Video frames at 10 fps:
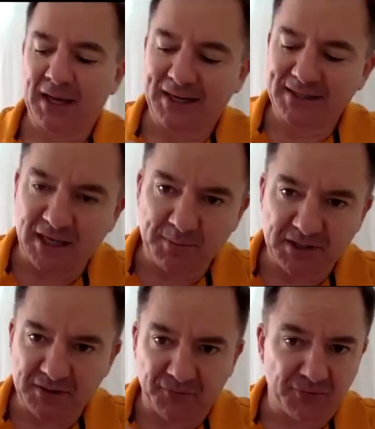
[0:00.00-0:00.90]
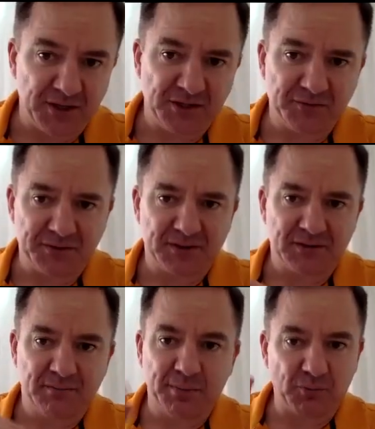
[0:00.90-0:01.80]
and it's going to be different for each of
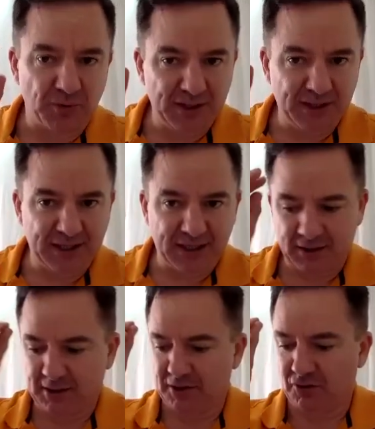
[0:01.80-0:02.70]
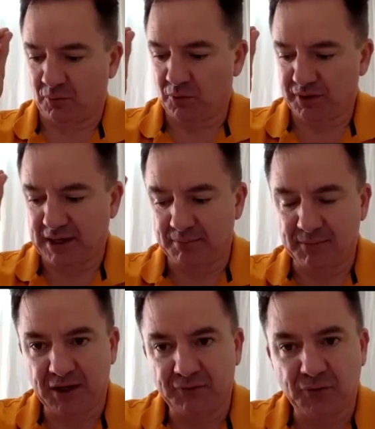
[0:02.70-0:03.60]
us. But really getting clear on what that
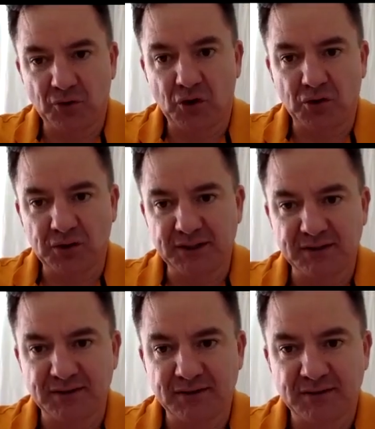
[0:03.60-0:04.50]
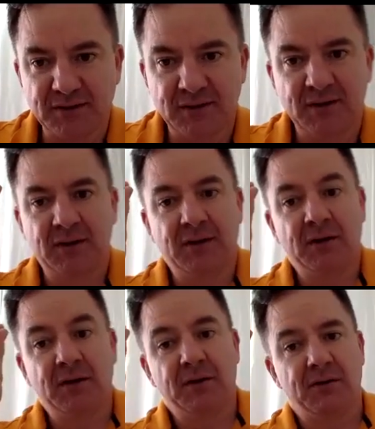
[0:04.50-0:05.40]
meaningful goal is
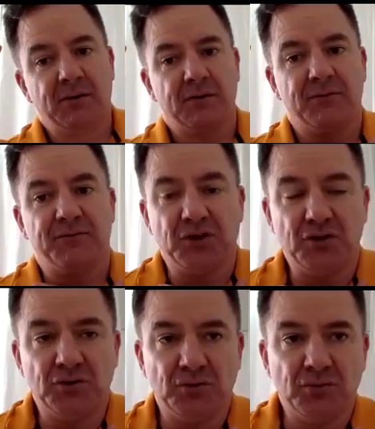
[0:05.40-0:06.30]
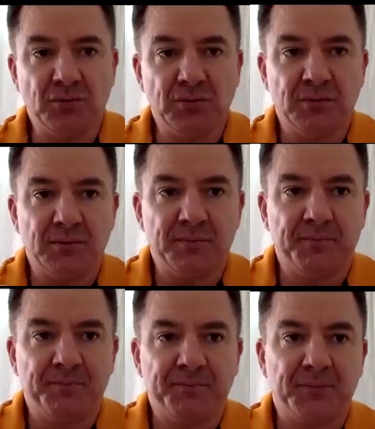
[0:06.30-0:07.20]
for you,
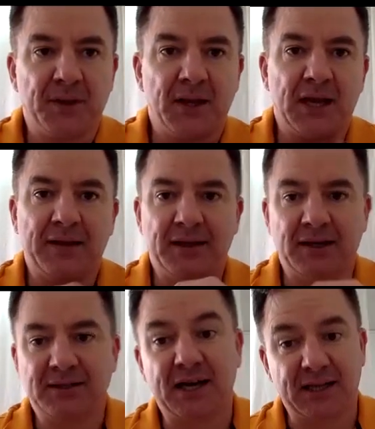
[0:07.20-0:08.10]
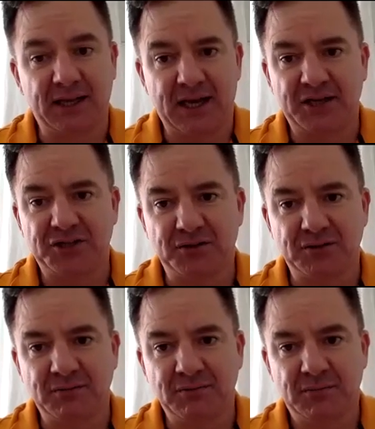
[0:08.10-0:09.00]
and then taking
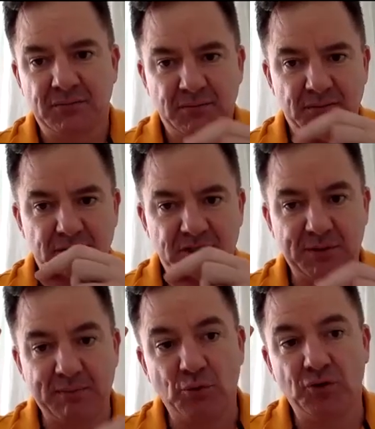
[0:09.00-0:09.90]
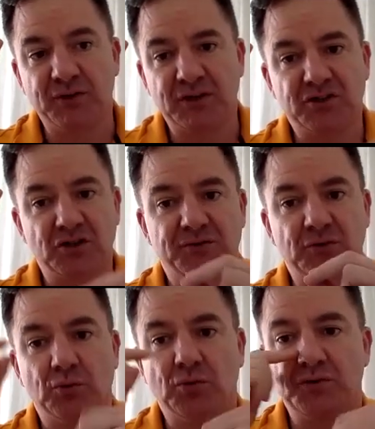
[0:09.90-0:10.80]
action to be moving yourself
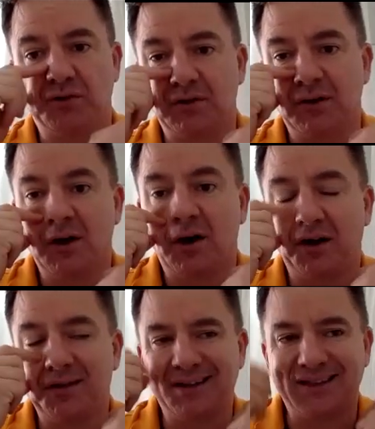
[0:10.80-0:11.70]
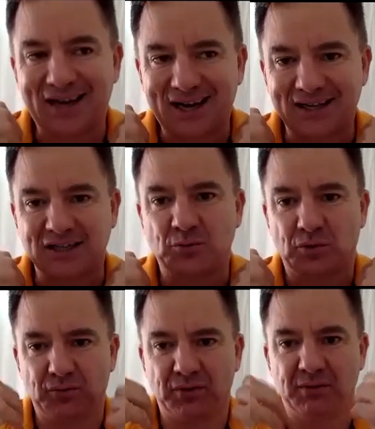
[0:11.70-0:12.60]
towards it. I think that is
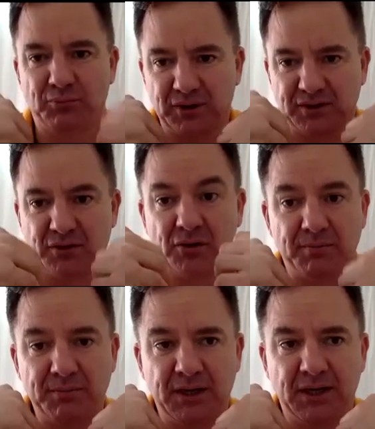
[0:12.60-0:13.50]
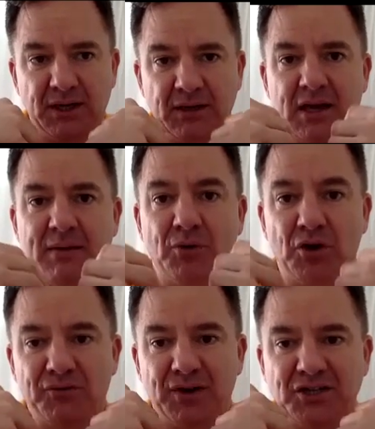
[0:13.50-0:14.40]
what really brings a lot of meaning and
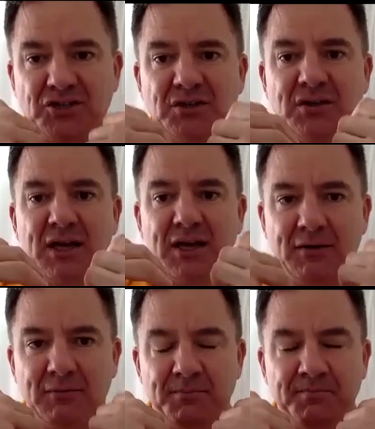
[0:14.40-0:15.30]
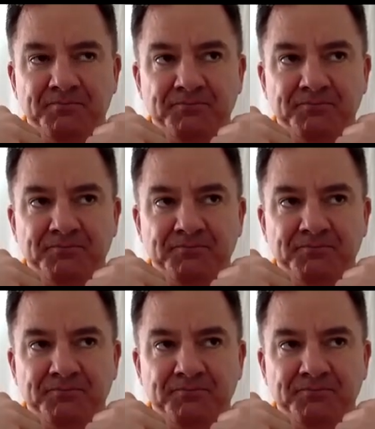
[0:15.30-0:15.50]
motivation and